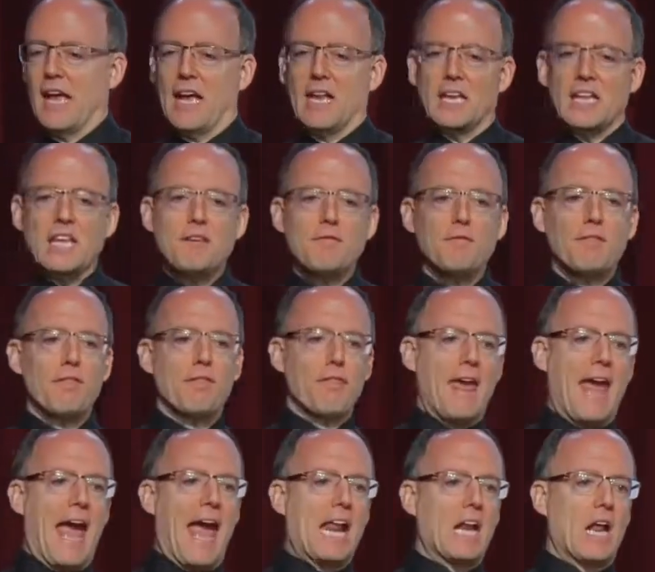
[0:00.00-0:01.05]
And even
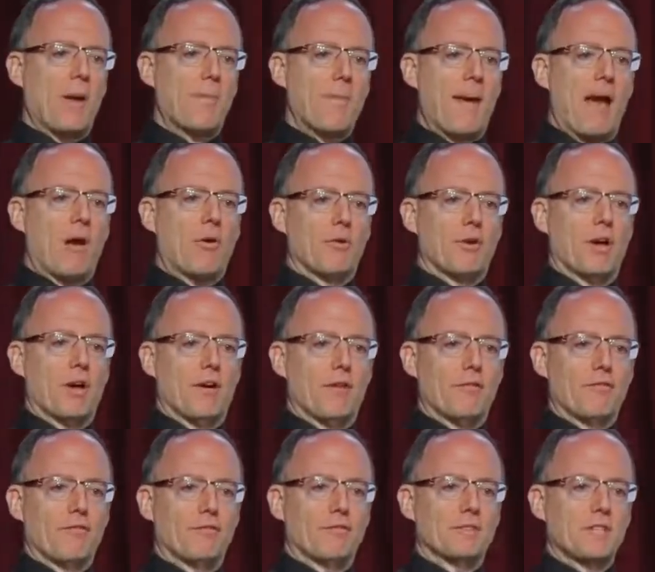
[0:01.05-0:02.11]
that amount
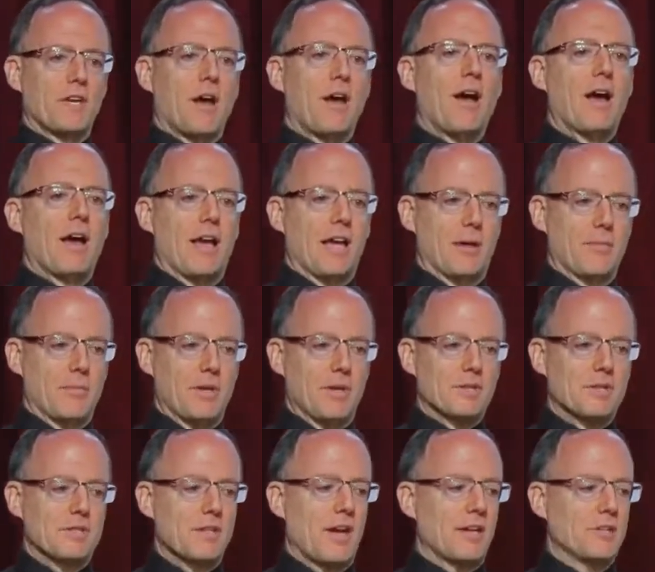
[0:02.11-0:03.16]
of time
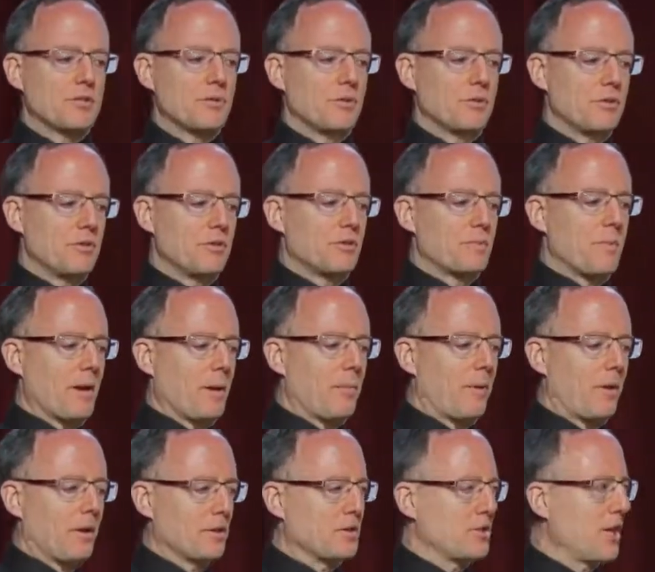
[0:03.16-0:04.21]
is thought to induce
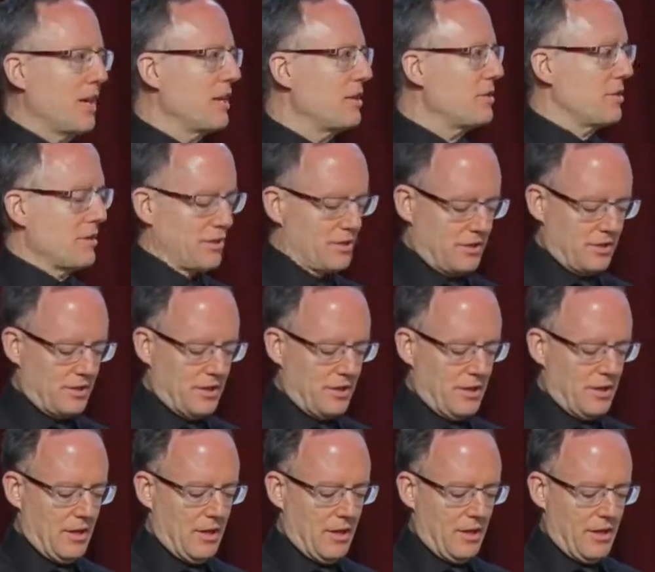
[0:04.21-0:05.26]
metabolic changes
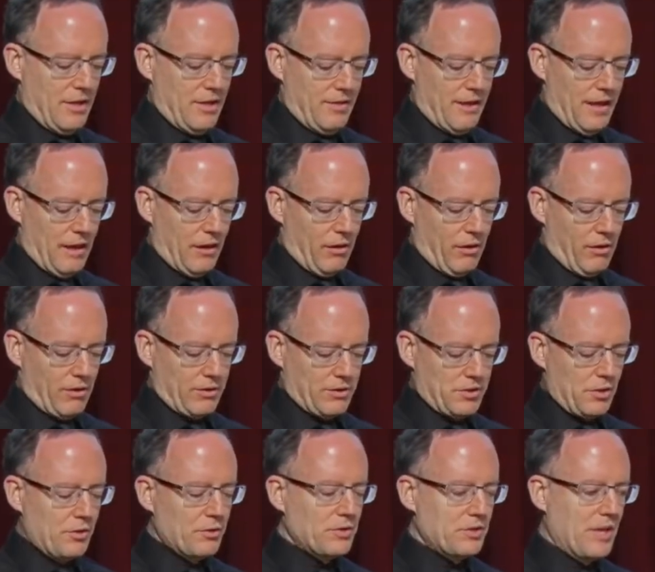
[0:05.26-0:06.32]
that are
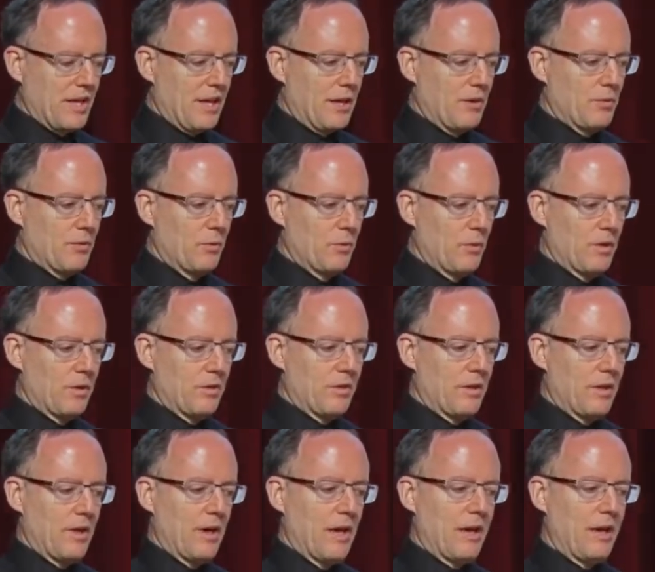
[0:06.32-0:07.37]
associated
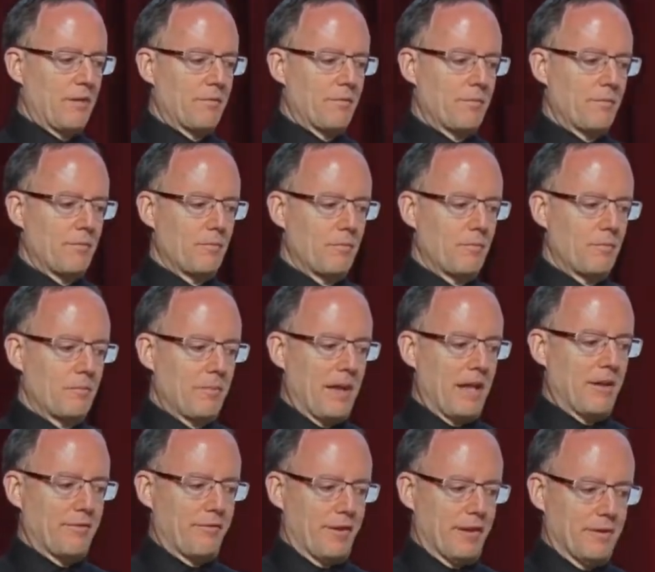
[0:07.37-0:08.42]
with
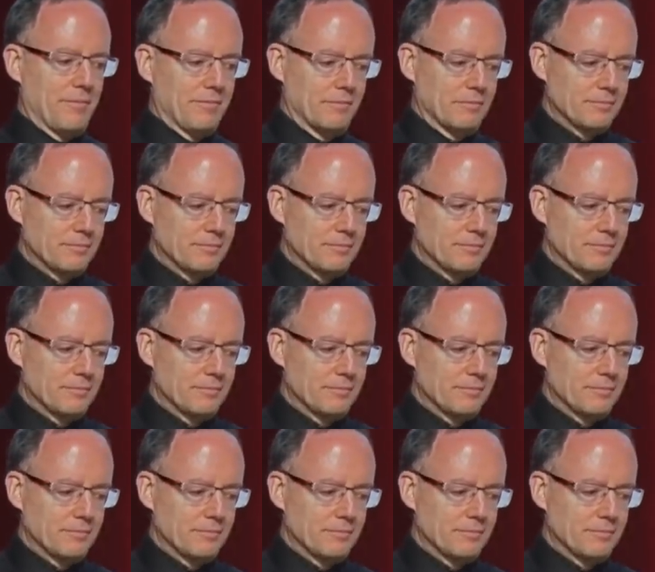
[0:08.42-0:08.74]
benefit.